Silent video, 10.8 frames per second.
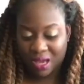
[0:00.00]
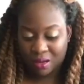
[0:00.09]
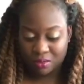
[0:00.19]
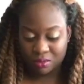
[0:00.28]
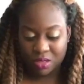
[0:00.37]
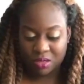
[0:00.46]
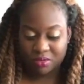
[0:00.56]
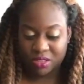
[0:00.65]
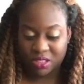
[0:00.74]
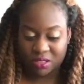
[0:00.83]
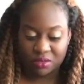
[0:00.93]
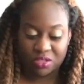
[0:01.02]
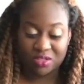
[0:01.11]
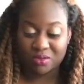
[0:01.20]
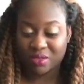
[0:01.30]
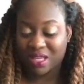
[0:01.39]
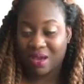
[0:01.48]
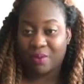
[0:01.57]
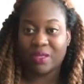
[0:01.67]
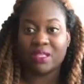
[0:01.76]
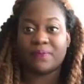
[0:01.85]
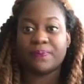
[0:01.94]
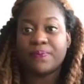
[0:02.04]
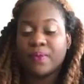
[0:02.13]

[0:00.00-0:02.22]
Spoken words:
I don't really know what that was.